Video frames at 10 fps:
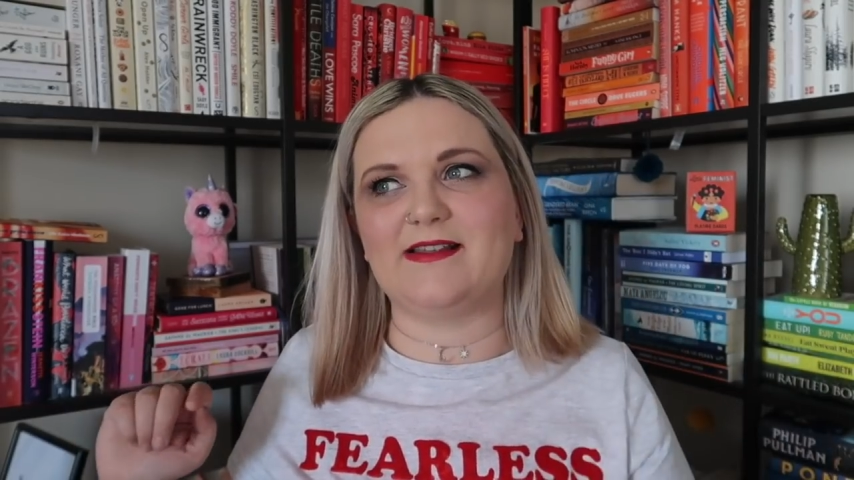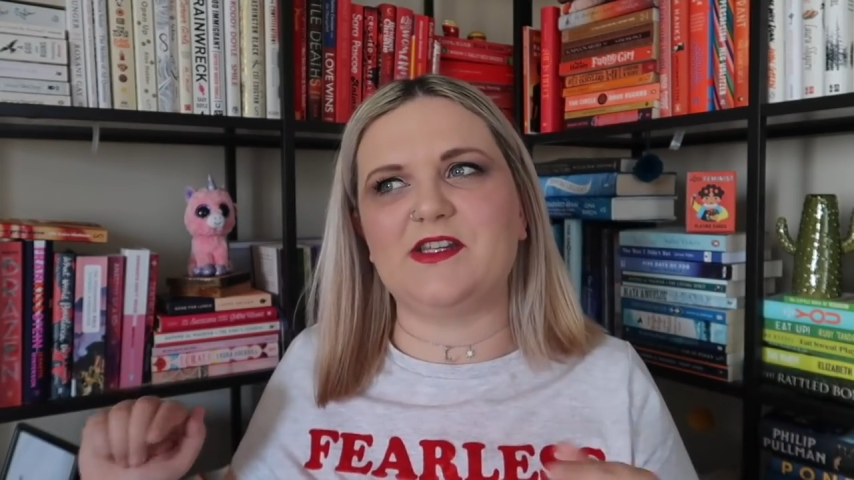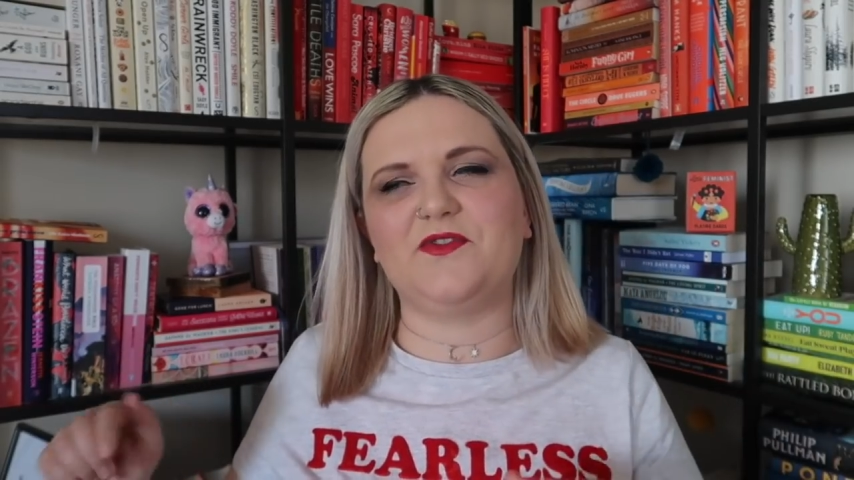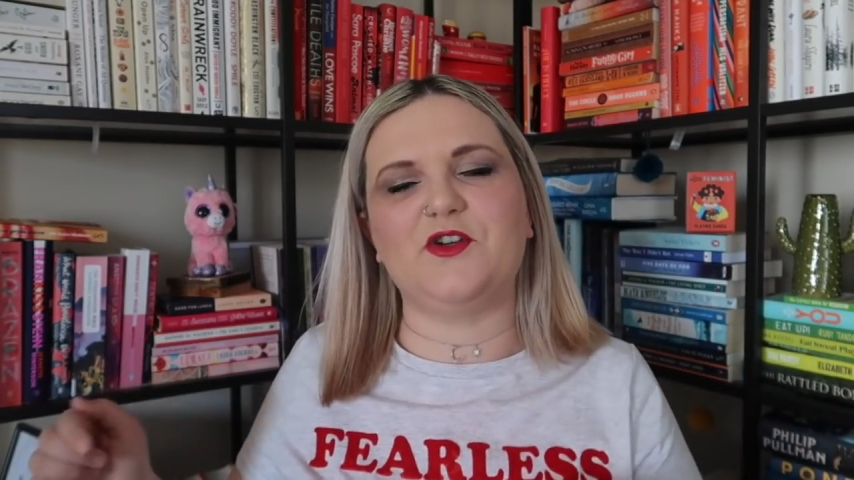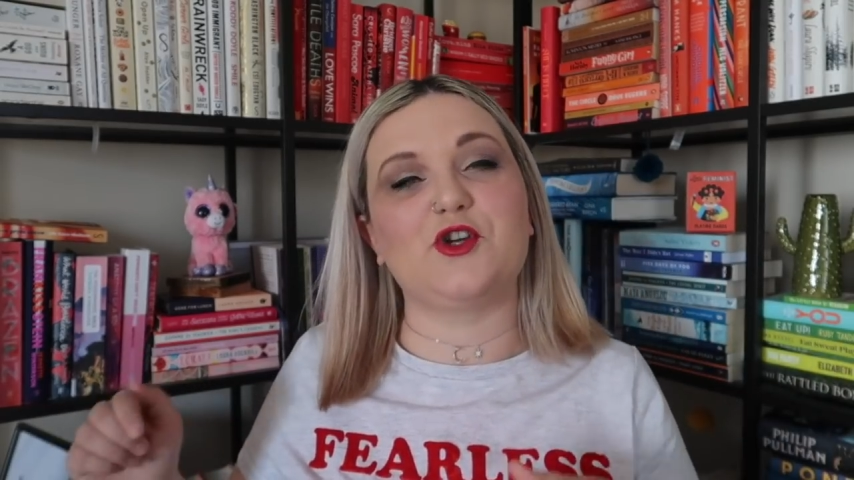is
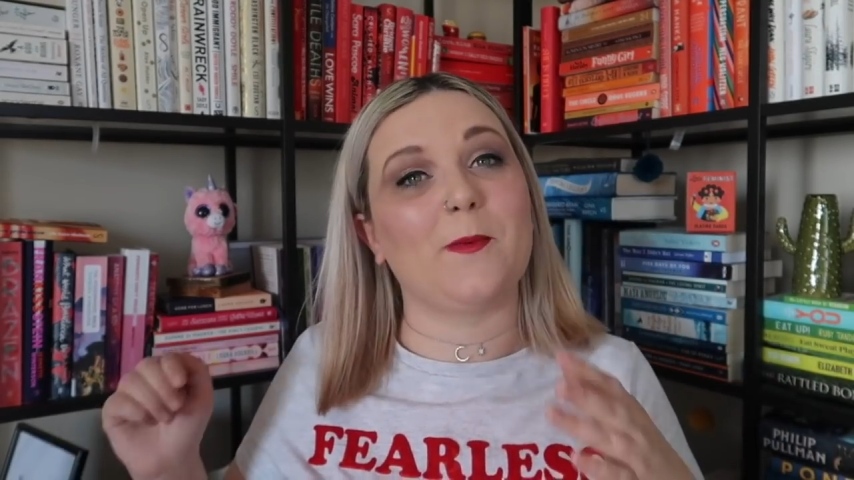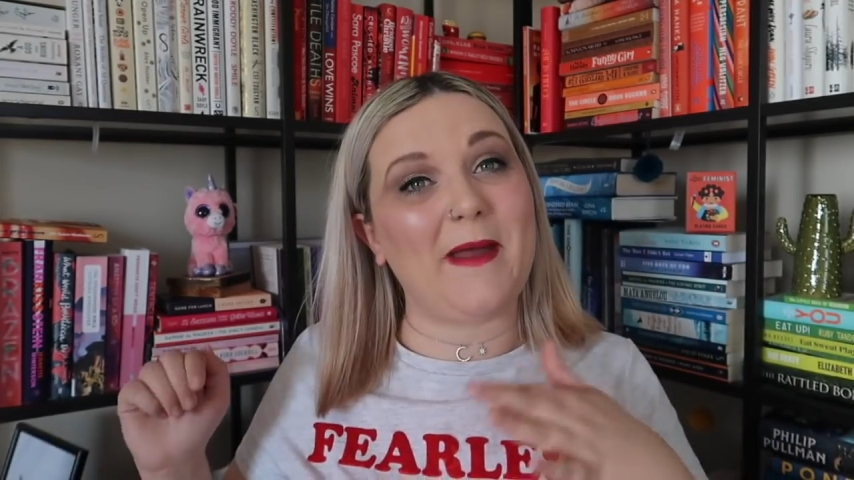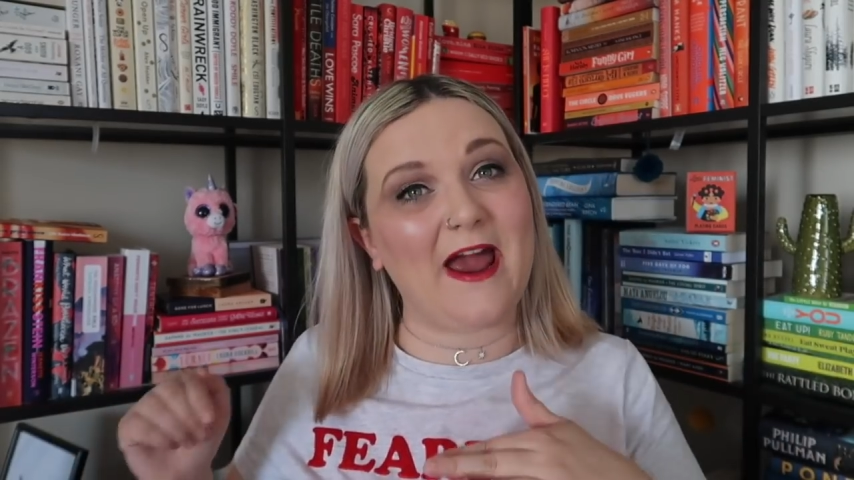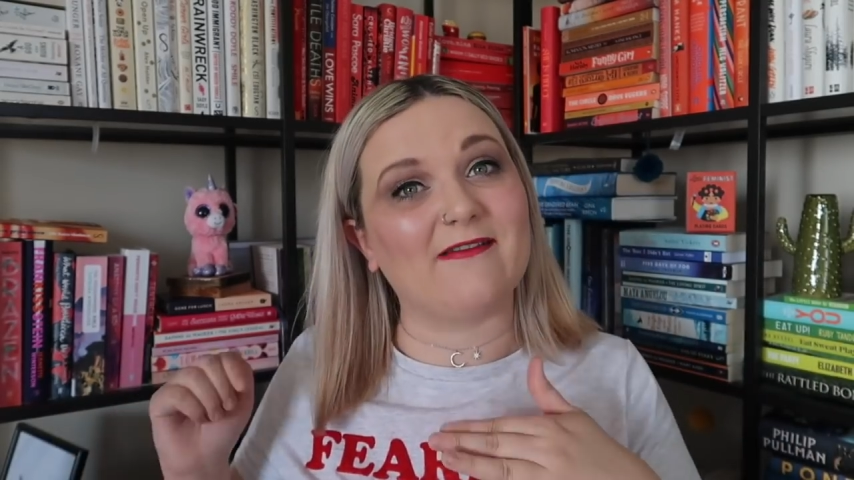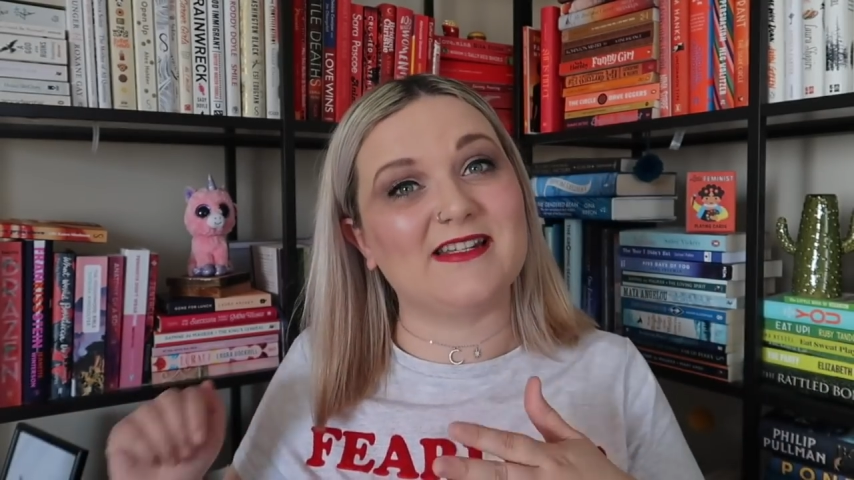interviewed on a
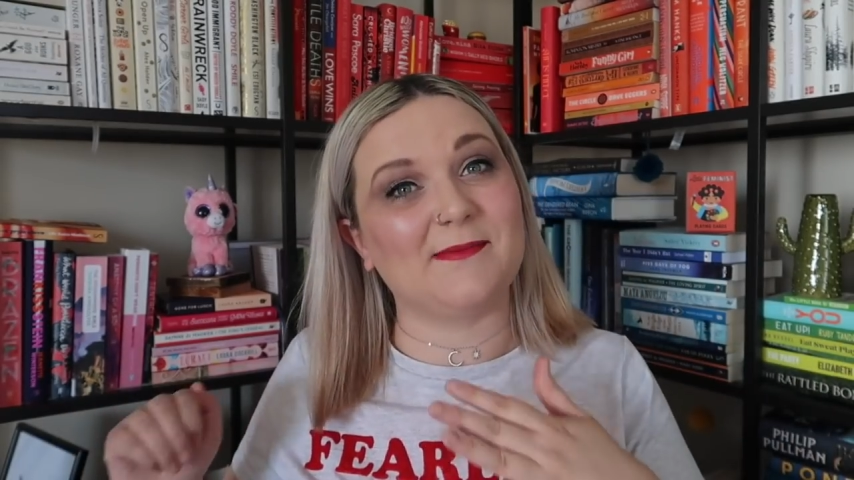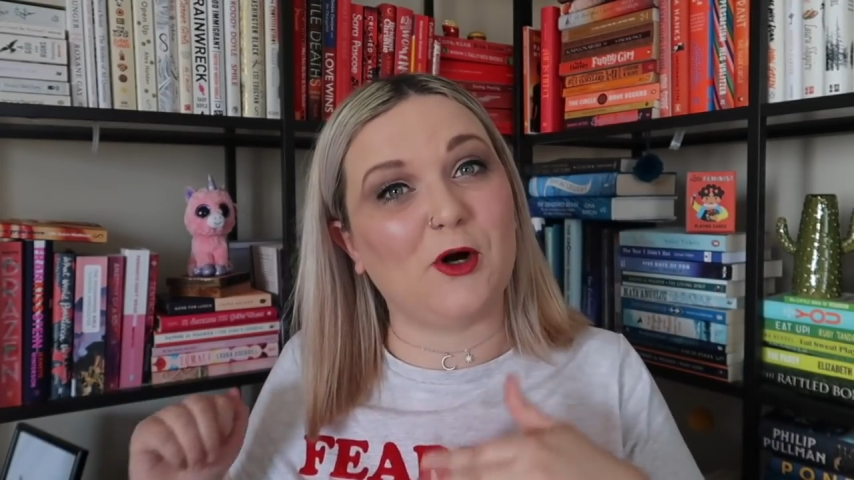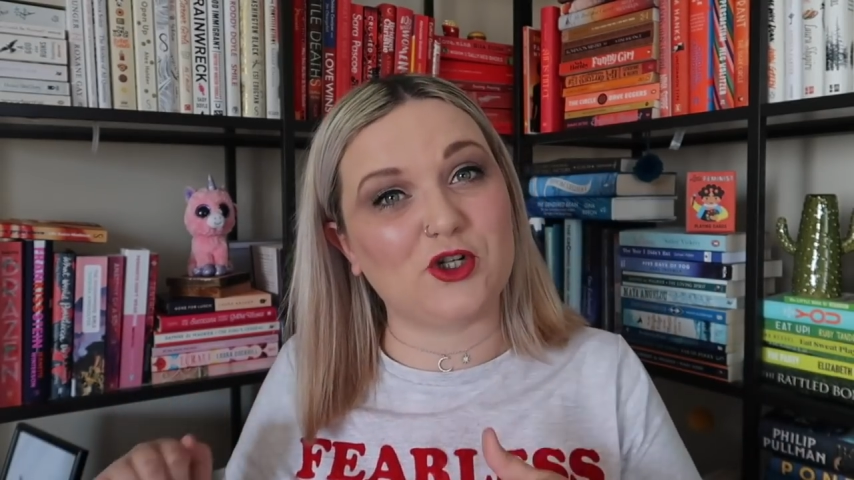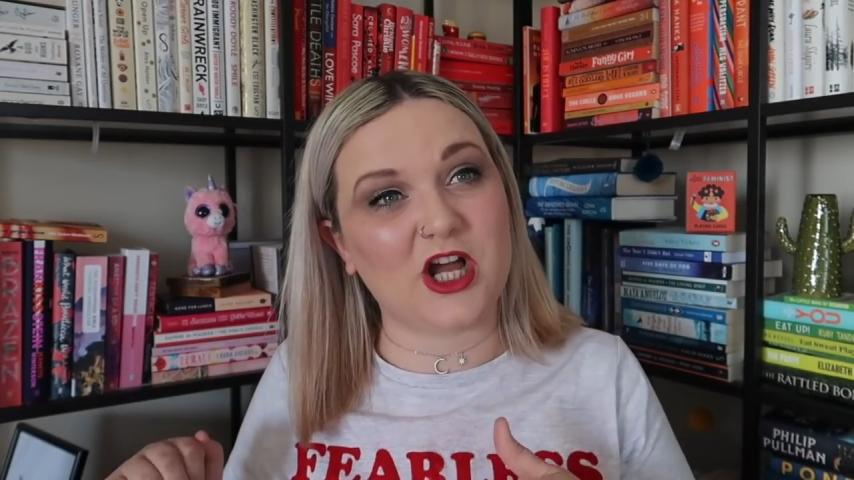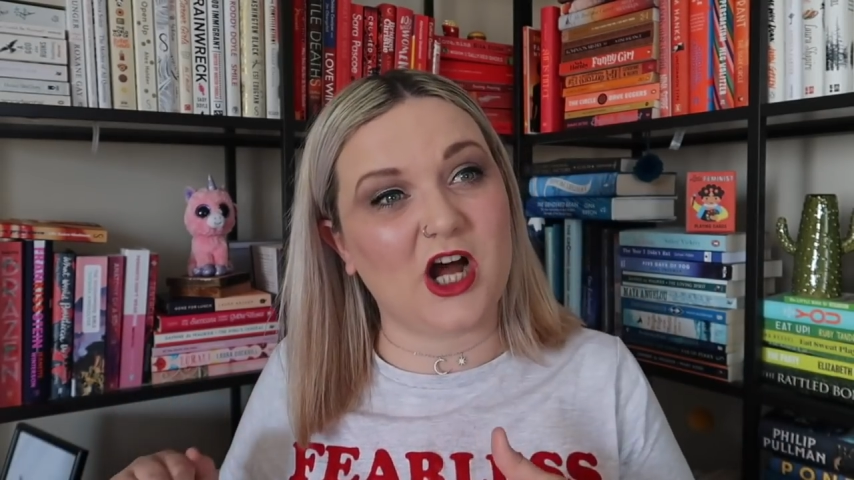parenting
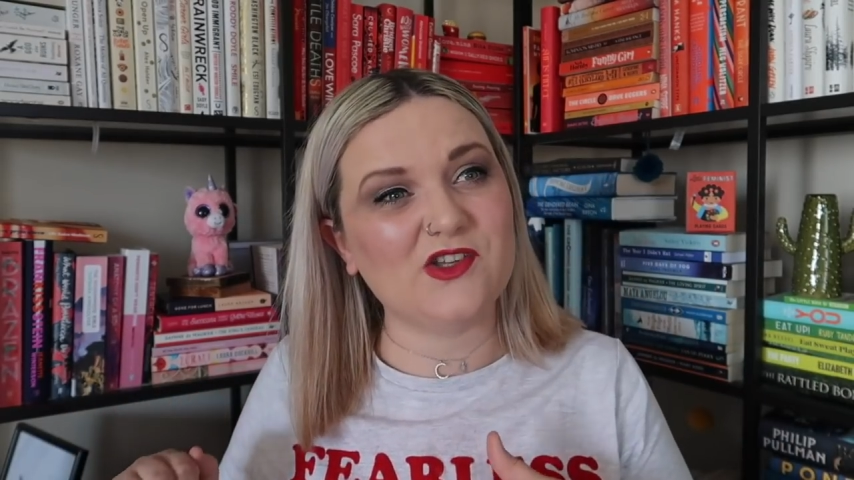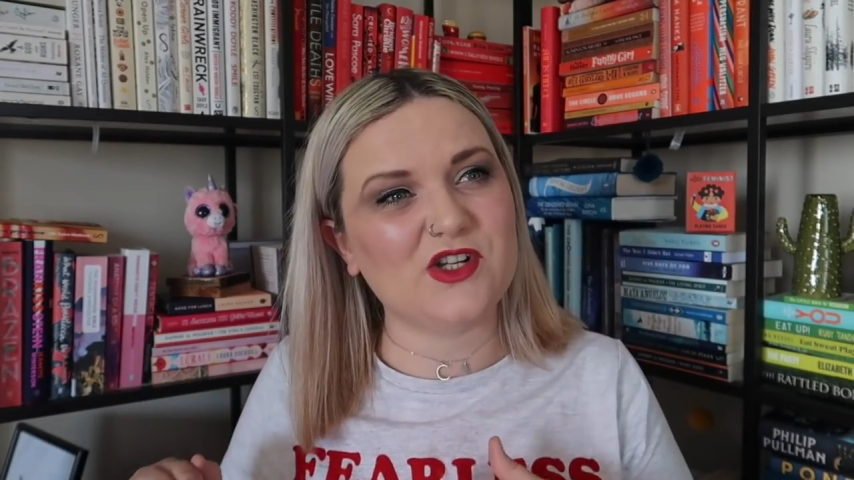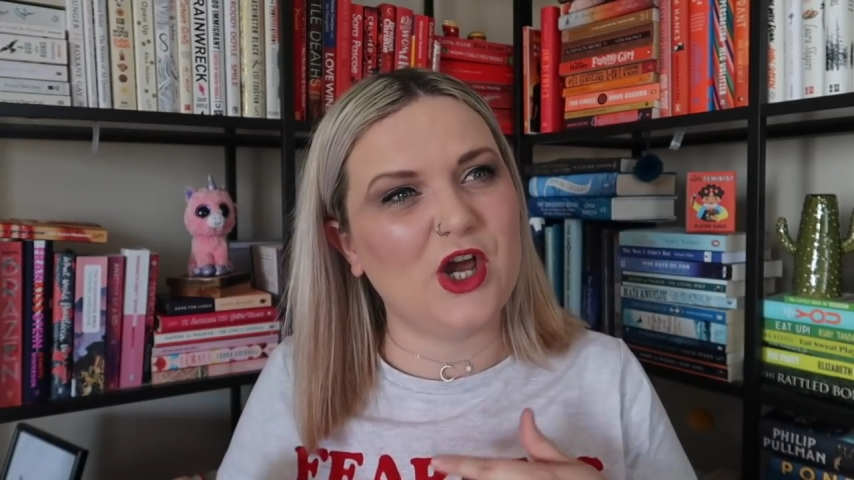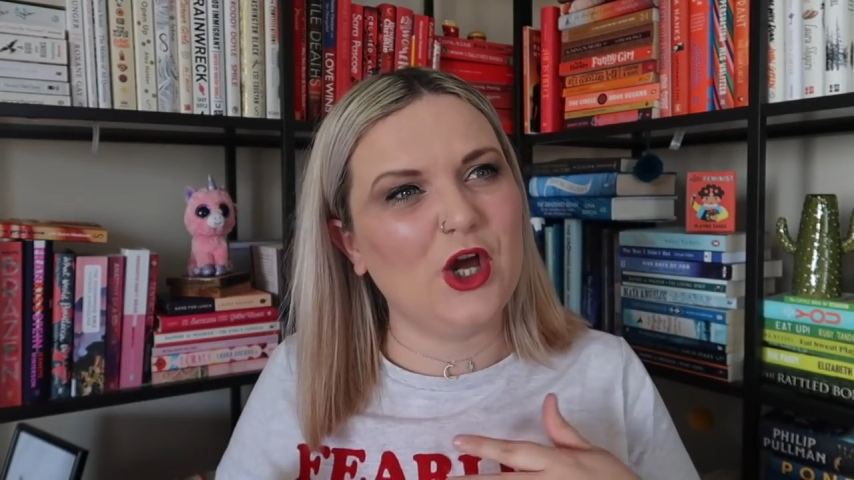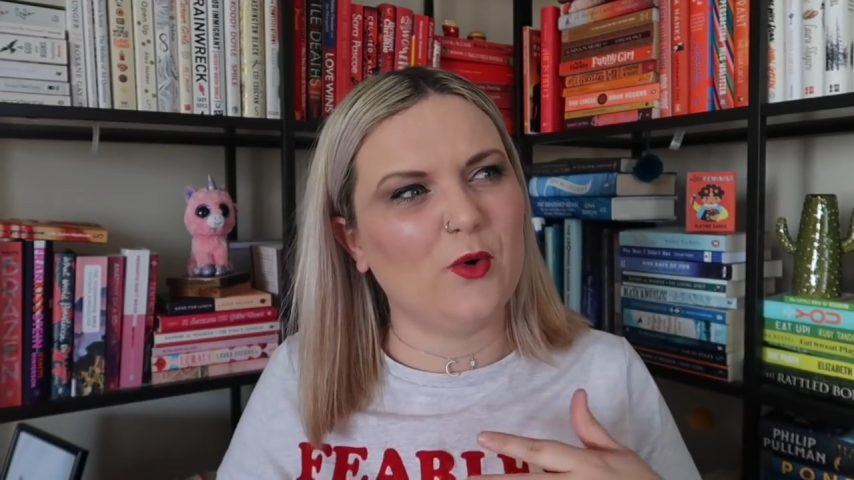podcast,